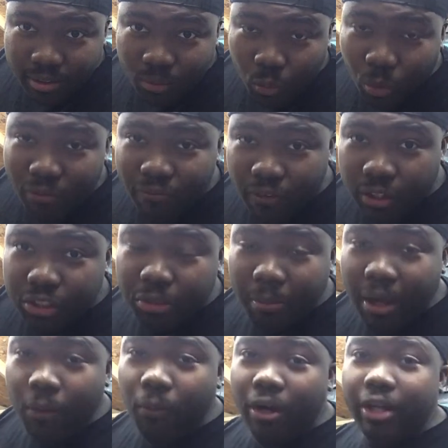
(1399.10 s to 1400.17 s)
One function
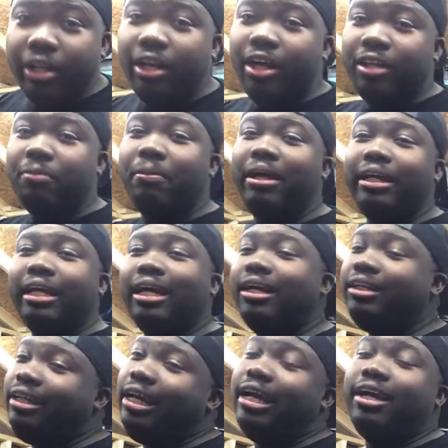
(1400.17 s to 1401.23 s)
might work and the other might
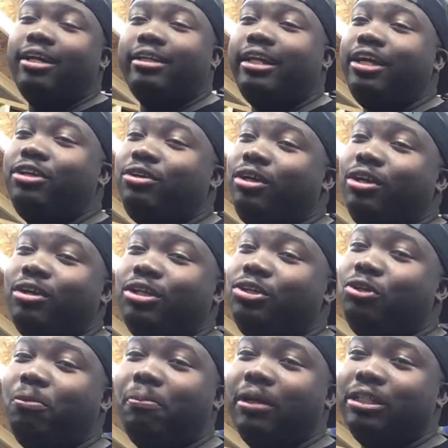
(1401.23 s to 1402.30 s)
not. Yeah, you can only
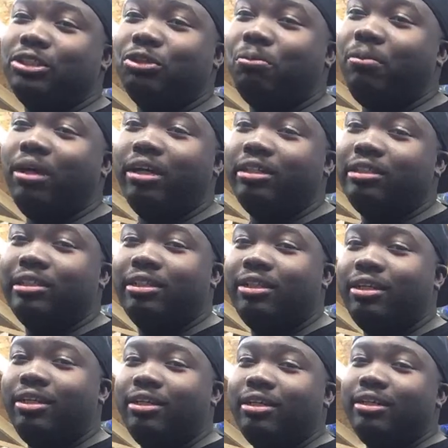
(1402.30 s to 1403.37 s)
do but so much
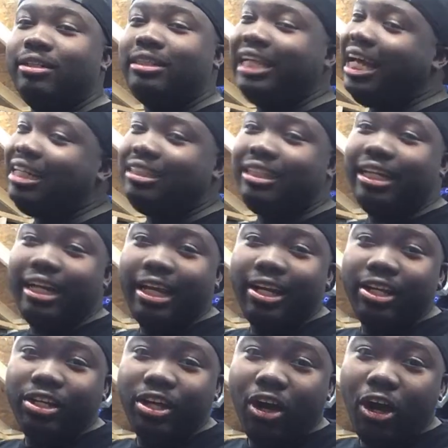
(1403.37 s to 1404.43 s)
testing in the
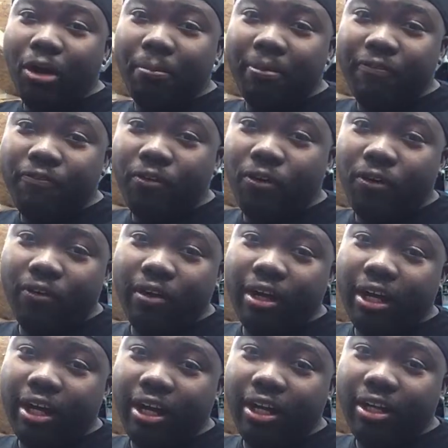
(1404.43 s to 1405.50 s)
yard before
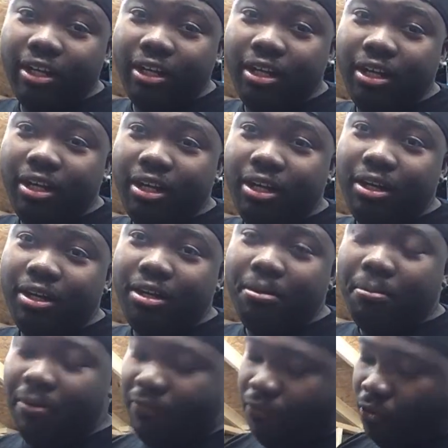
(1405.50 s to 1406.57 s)
it
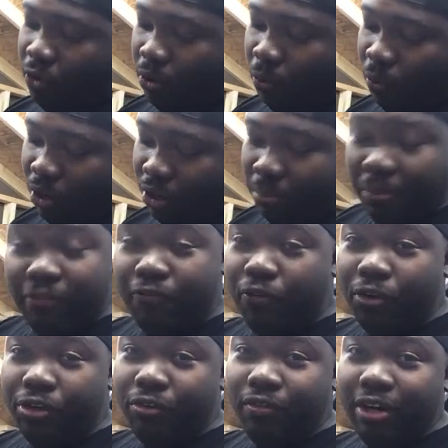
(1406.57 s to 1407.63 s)
work,
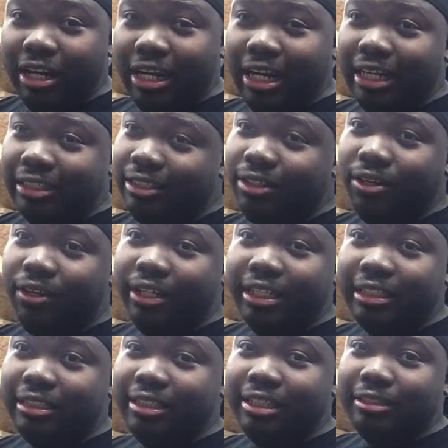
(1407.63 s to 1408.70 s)
before you realize, you know,
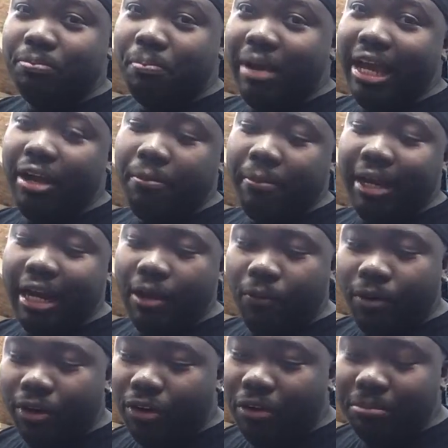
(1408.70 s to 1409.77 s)
this may or may not
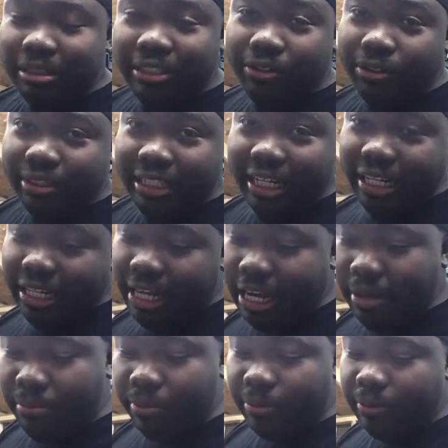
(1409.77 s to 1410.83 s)
work, or I'm still gonna take a
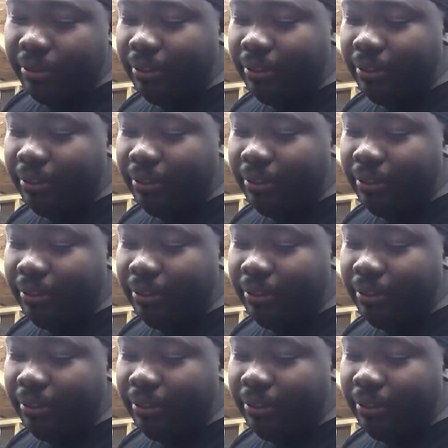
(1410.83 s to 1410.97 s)
gamble.